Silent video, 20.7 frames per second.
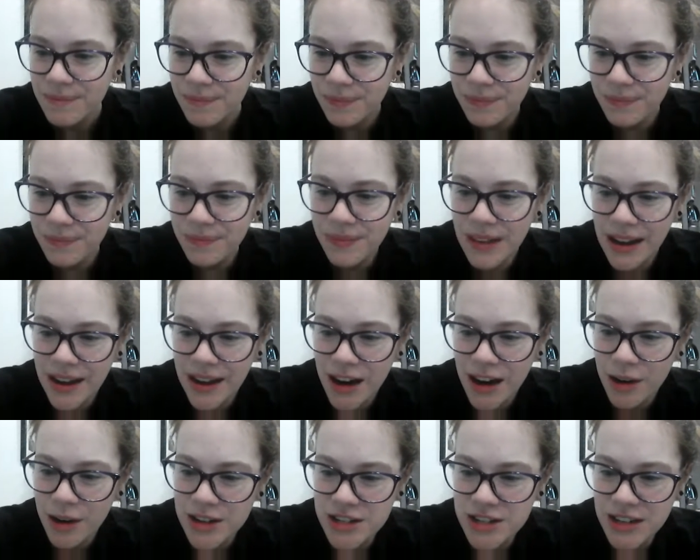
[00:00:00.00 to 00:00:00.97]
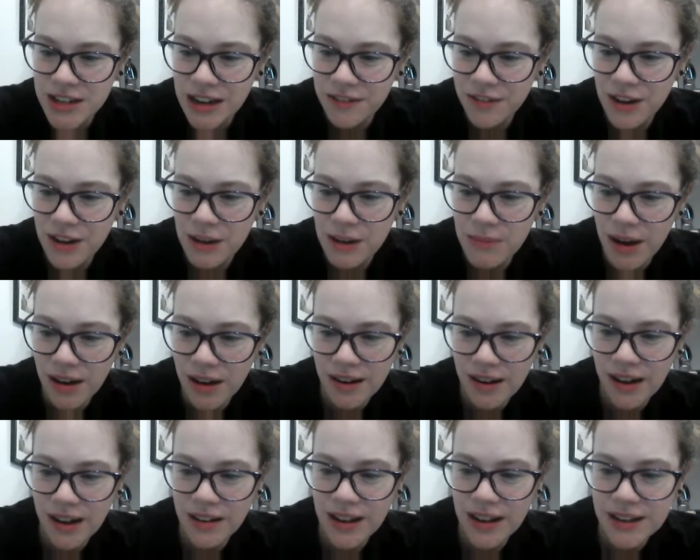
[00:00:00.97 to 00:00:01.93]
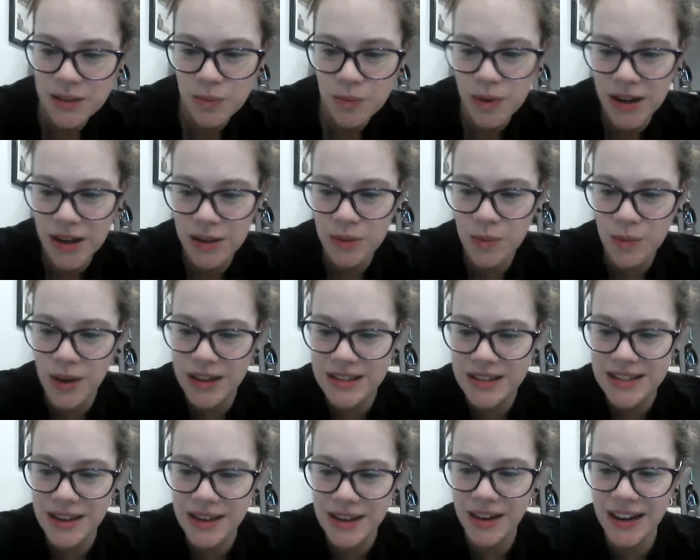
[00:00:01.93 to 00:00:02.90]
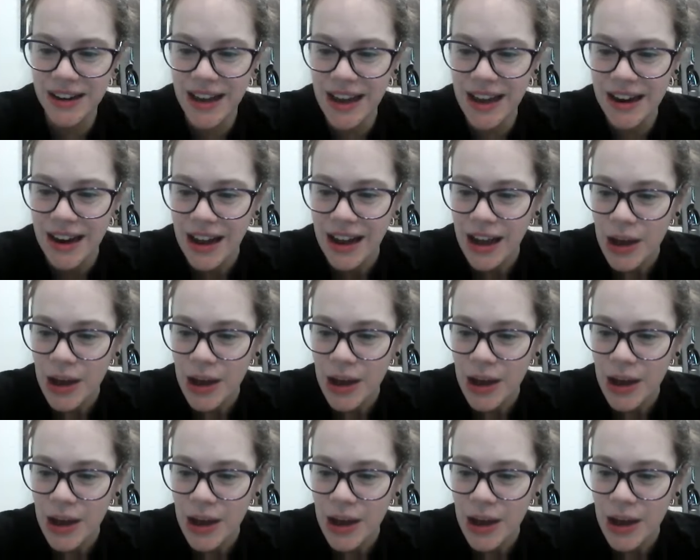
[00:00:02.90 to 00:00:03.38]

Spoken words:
I got a question here from RLS117 again.